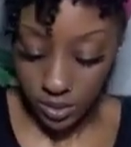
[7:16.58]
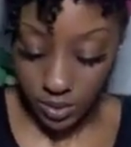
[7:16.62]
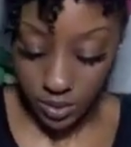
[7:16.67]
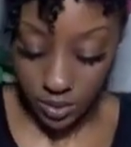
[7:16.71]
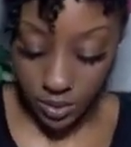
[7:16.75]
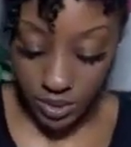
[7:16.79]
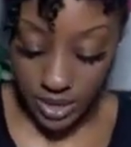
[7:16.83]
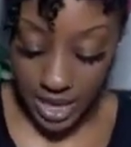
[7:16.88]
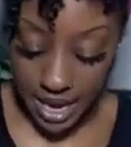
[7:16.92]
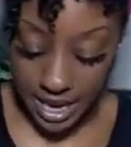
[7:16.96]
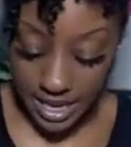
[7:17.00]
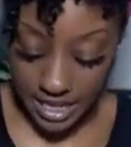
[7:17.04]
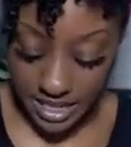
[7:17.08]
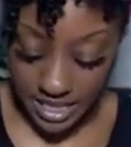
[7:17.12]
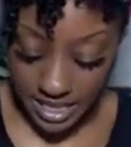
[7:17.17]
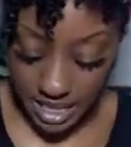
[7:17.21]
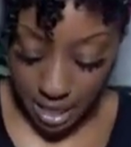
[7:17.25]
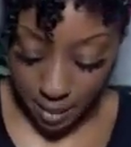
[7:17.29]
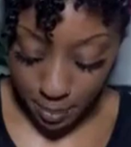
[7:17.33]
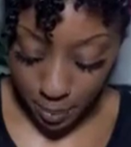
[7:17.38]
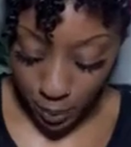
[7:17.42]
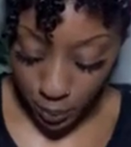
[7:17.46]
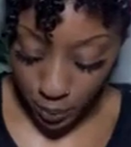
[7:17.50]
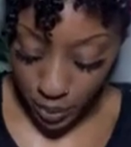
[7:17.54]
you got a
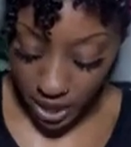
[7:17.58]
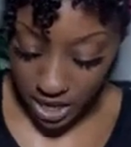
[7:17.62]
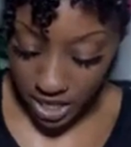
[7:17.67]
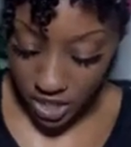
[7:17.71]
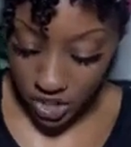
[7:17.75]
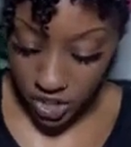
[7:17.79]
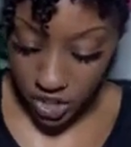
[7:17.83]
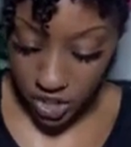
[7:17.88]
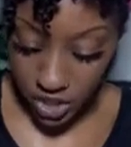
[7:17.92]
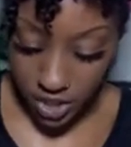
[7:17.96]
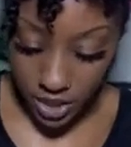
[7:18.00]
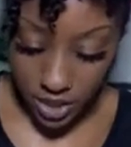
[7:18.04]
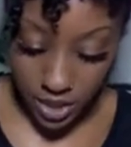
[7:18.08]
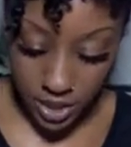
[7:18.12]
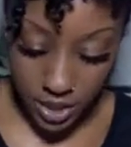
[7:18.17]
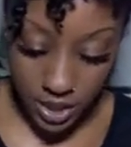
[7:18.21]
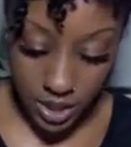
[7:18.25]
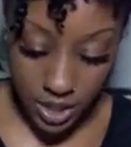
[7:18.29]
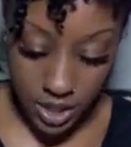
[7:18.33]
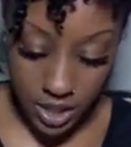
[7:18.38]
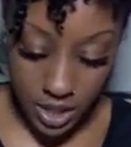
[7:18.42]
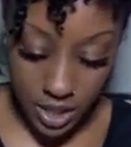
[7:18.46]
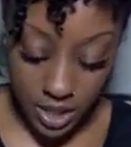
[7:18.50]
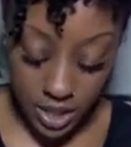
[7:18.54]
separation
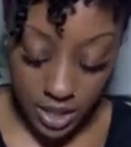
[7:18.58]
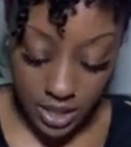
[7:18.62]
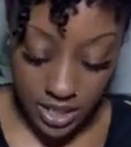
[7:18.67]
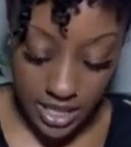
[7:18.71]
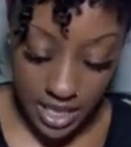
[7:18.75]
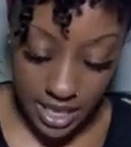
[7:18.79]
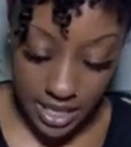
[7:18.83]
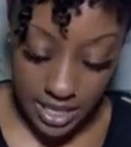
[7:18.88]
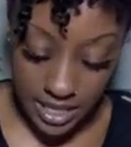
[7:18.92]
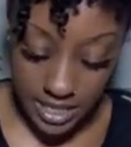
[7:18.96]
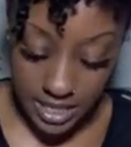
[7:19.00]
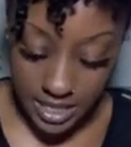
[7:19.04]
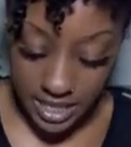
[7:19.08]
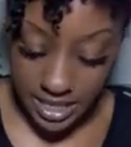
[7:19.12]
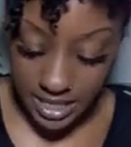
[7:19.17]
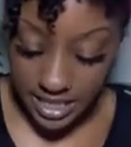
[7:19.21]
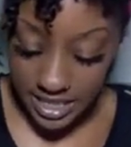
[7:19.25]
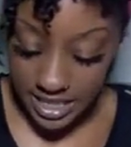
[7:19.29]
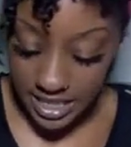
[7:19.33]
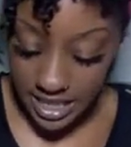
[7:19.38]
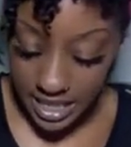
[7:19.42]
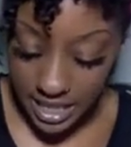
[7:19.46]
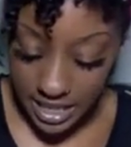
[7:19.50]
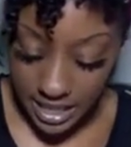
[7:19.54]
that is
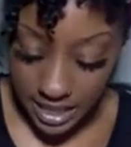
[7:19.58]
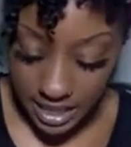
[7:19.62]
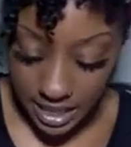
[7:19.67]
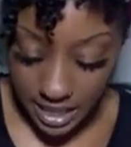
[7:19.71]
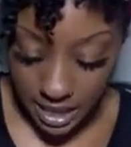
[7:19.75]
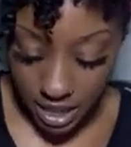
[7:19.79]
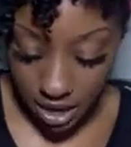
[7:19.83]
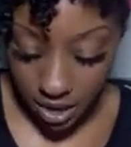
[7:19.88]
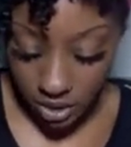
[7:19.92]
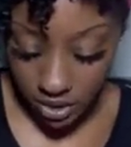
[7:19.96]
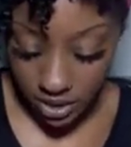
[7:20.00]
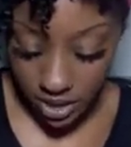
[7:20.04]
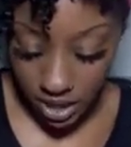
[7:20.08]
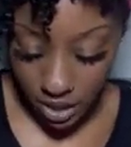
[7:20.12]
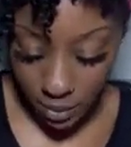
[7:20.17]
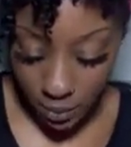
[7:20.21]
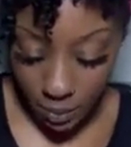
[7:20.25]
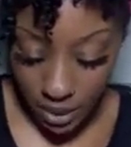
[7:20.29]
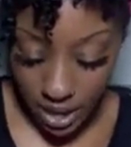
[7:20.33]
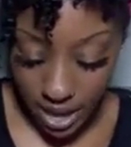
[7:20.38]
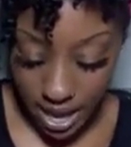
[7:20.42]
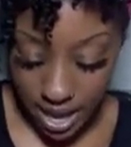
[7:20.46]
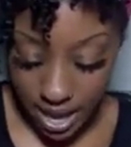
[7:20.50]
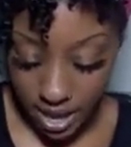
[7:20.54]
conceited, okay,
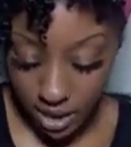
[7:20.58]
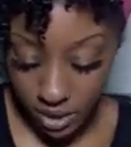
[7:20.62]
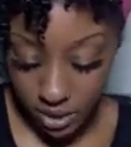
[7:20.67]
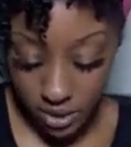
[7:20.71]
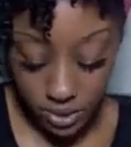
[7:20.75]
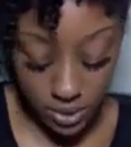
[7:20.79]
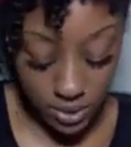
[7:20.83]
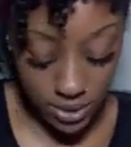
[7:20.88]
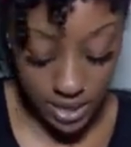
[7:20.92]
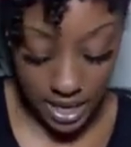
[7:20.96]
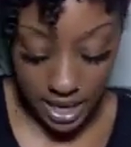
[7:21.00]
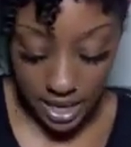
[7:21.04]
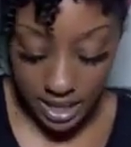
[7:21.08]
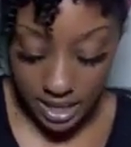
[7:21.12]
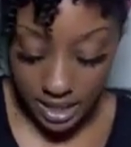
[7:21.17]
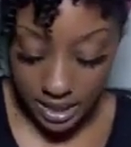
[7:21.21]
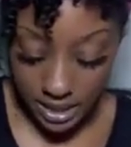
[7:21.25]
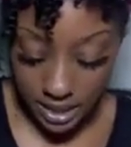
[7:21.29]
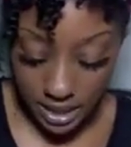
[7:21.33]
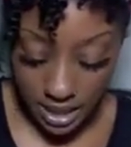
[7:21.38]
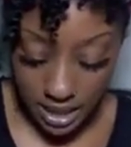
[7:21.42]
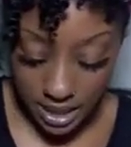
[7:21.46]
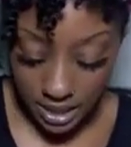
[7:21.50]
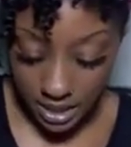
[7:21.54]
with outdated
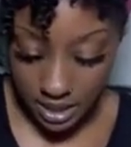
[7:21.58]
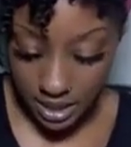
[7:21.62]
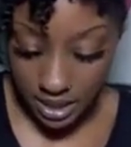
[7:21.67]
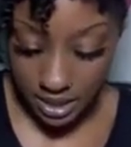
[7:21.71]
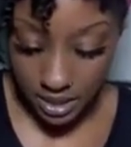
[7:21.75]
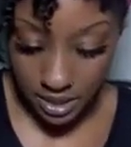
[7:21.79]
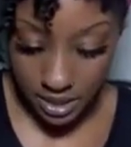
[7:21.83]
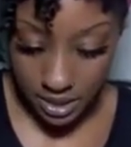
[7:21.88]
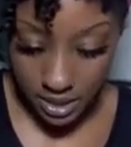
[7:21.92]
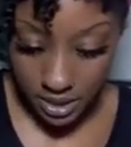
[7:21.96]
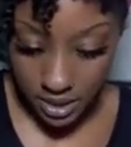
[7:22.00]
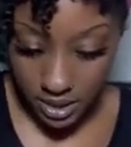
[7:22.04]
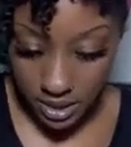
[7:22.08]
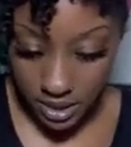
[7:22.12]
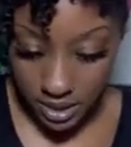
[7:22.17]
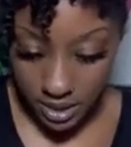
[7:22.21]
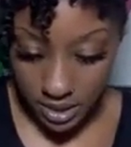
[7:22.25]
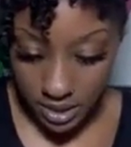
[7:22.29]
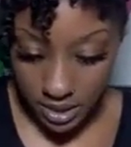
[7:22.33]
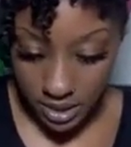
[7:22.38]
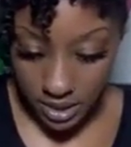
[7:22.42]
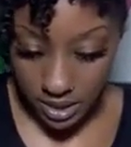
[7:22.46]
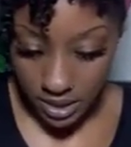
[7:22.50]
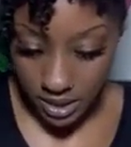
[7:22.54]
thinking.
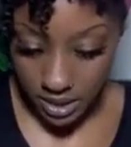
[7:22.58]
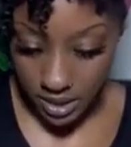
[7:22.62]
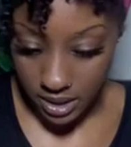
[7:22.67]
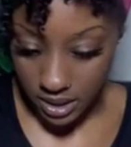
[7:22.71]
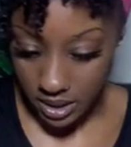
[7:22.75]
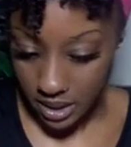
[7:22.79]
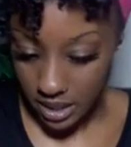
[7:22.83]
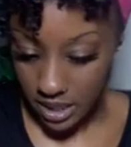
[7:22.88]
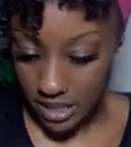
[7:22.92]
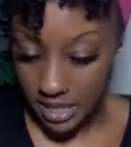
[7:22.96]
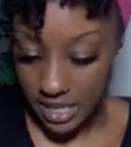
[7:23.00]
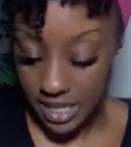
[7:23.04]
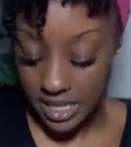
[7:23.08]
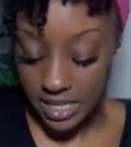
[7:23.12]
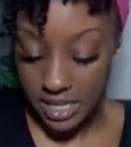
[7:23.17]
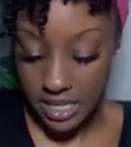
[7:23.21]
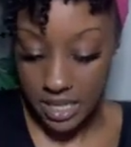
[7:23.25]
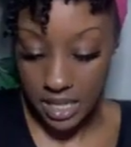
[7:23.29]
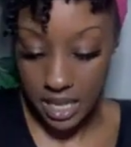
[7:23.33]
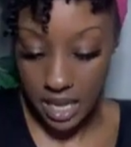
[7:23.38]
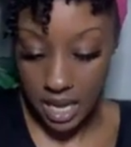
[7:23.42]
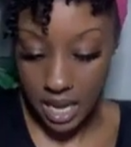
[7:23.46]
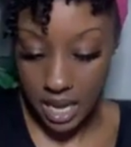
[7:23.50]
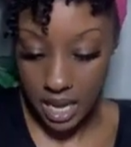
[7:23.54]
And this
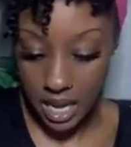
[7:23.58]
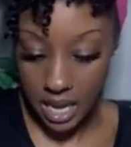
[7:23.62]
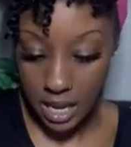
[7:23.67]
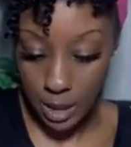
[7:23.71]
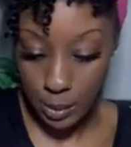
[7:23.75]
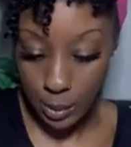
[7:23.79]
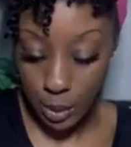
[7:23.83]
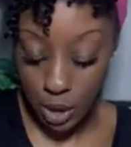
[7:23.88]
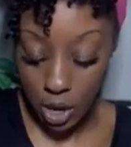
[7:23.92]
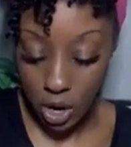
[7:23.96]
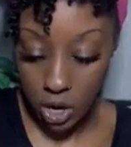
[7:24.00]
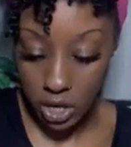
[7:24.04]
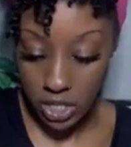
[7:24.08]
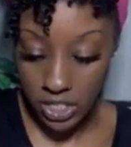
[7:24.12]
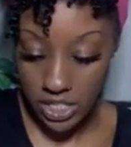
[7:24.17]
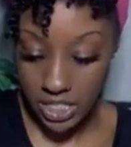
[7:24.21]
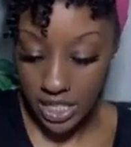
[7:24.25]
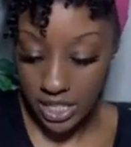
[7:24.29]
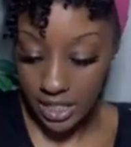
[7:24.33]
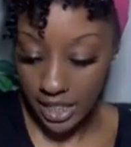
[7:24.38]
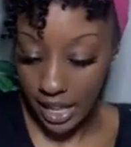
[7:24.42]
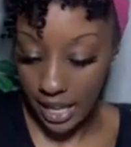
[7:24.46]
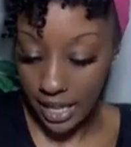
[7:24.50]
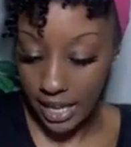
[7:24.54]
the um cards
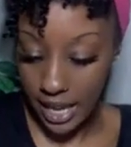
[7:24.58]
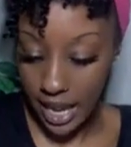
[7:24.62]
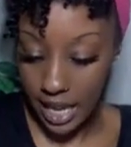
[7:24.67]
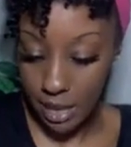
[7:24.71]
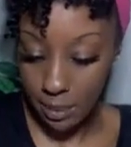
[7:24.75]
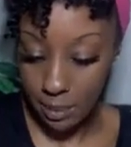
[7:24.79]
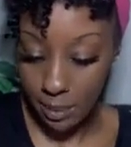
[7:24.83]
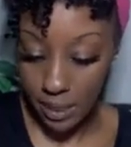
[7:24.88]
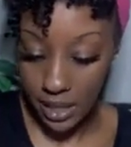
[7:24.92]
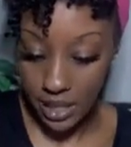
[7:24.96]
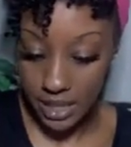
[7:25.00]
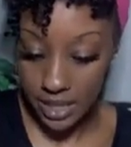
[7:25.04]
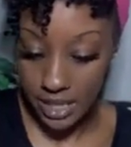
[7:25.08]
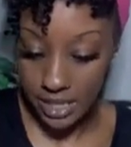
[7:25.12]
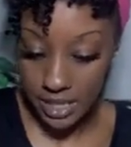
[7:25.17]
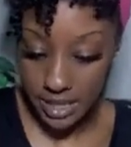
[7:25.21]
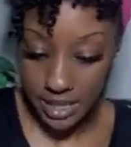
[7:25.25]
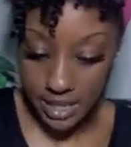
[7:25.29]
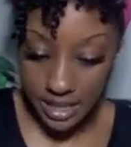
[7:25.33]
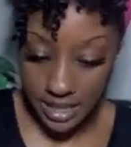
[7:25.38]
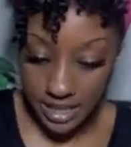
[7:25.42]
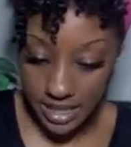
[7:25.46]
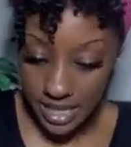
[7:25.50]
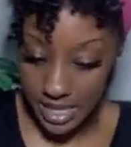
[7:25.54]
that they gotta play. This
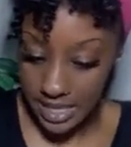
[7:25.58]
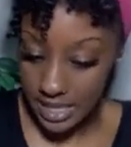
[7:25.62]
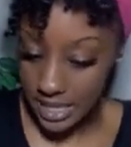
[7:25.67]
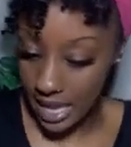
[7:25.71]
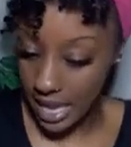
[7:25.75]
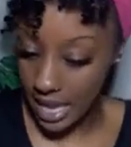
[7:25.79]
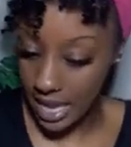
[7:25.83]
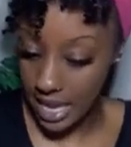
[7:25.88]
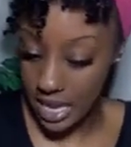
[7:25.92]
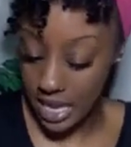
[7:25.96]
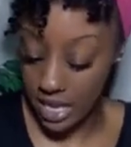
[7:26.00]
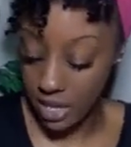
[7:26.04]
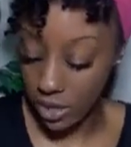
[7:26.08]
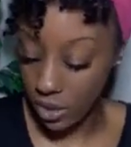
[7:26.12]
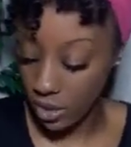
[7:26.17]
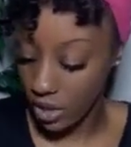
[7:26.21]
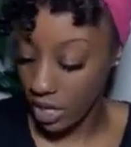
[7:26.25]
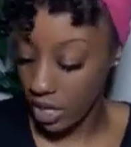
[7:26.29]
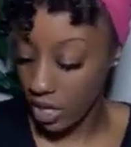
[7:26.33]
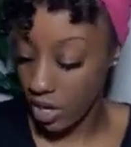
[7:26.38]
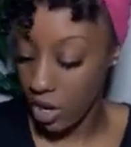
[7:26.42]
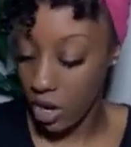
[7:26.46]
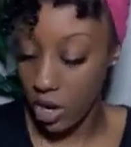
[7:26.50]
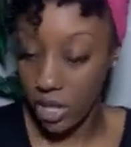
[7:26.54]
this they hand on
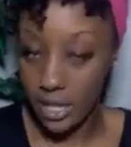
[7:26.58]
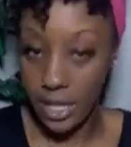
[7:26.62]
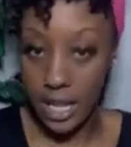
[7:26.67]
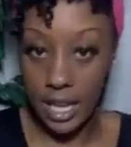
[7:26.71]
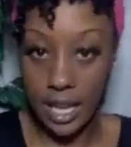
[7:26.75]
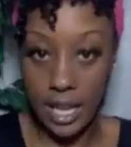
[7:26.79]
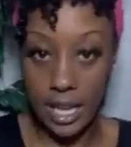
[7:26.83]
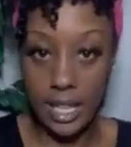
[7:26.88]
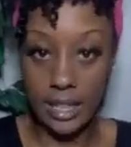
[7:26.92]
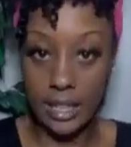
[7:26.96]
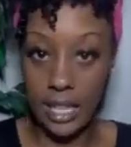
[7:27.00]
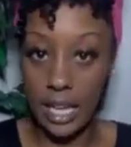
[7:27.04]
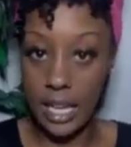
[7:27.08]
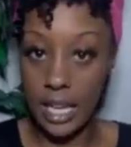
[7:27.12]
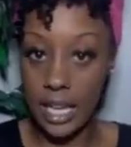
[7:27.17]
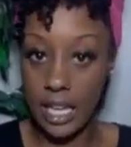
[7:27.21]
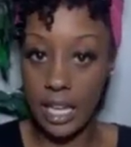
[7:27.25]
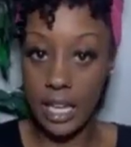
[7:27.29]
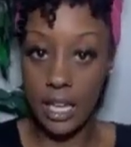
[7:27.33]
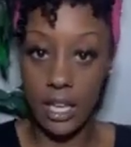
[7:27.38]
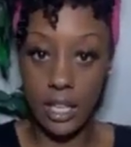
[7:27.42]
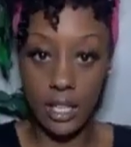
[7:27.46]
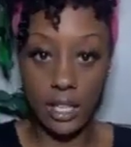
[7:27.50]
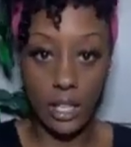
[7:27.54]
their card. They had their
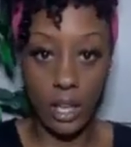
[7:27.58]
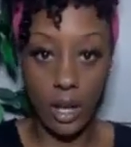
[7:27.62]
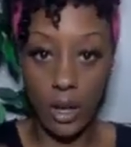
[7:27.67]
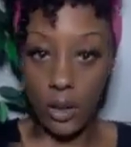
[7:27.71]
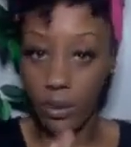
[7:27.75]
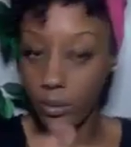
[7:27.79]
hand.